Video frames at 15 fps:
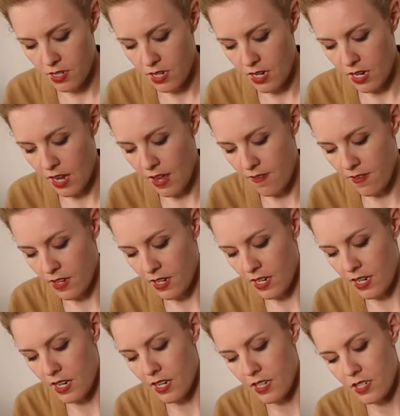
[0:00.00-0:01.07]
and have it
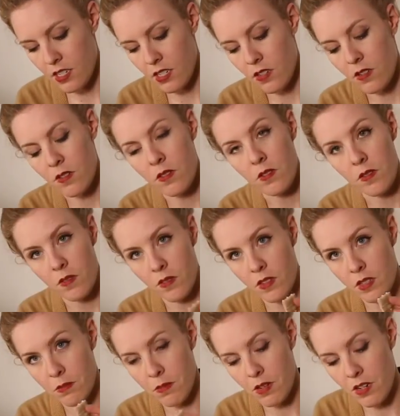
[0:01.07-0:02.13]
connect to
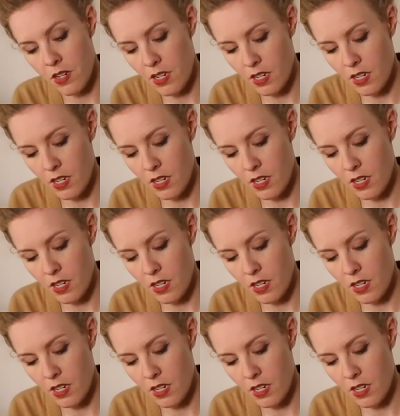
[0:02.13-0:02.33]
this part right